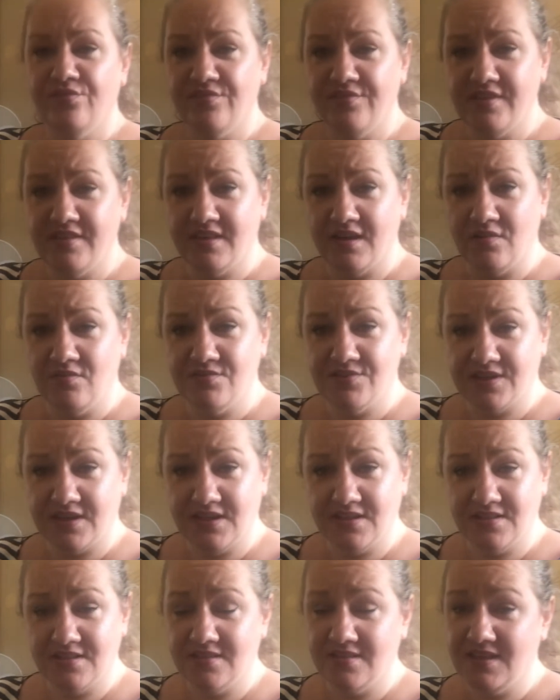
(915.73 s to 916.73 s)
the
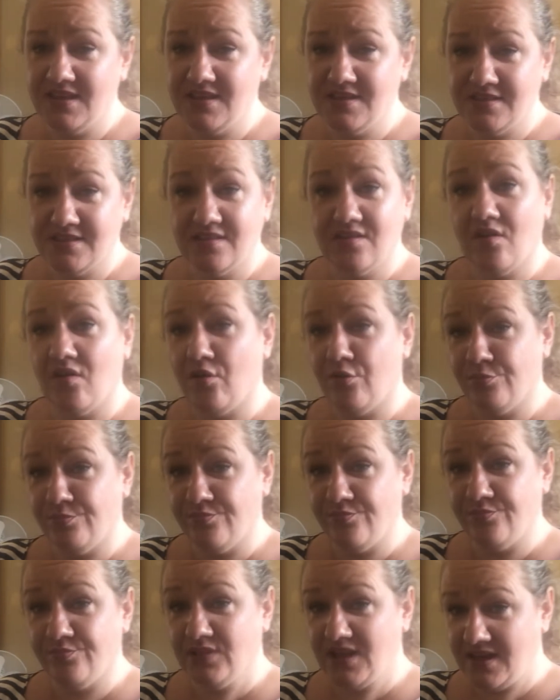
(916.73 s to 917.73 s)
downside to these are
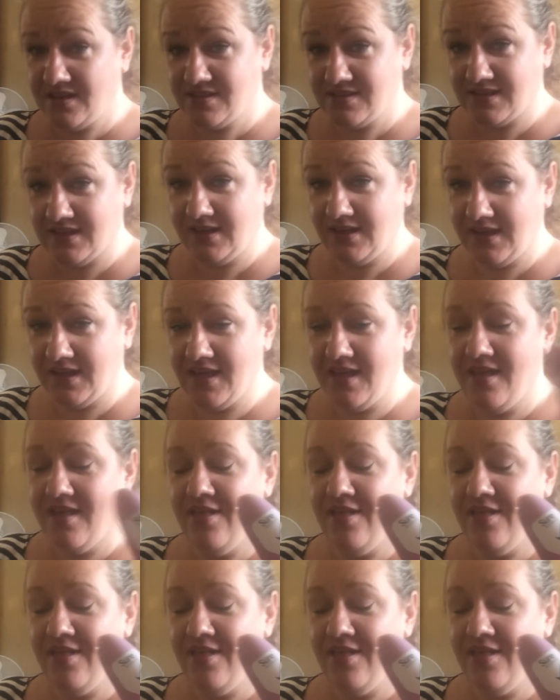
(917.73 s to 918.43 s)
plastic,